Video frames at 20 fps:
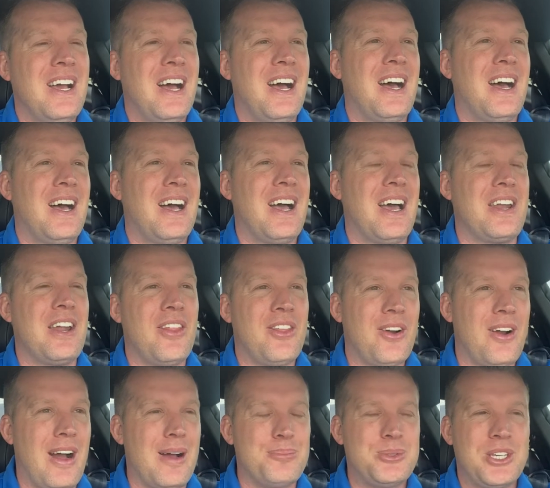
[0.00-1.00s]
Uh,
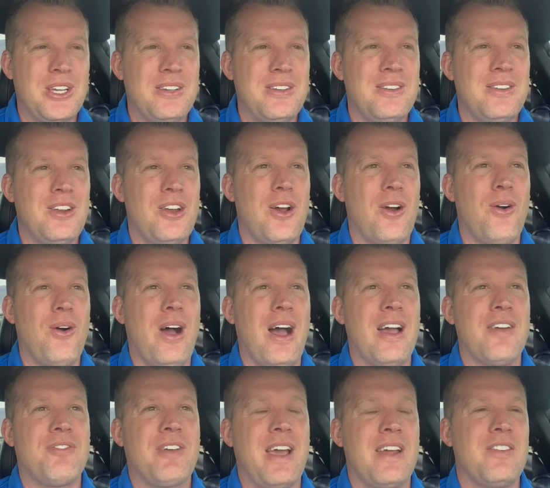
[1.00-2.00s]
another option, you know,
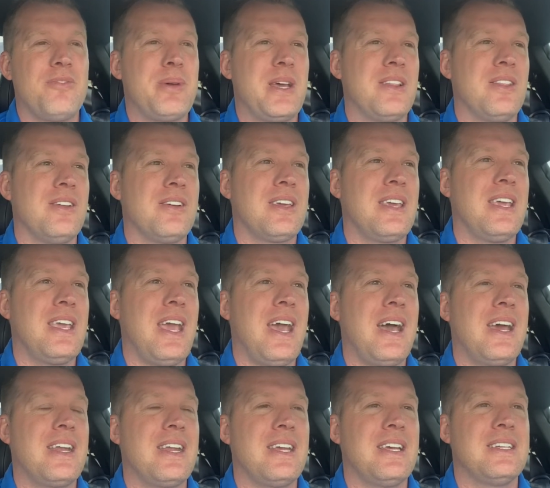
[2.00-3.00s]
I've kind of been looking
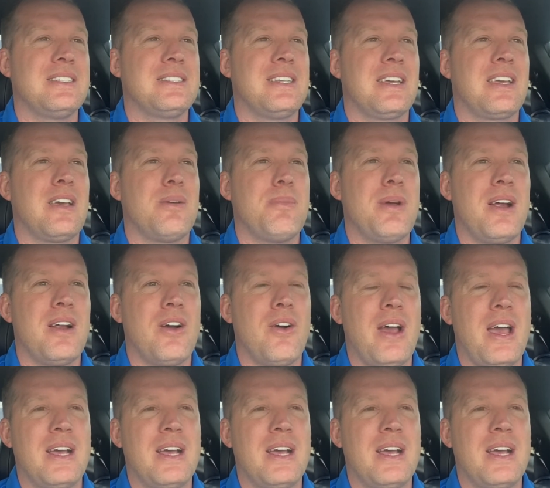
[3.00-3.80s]
at is the Camaro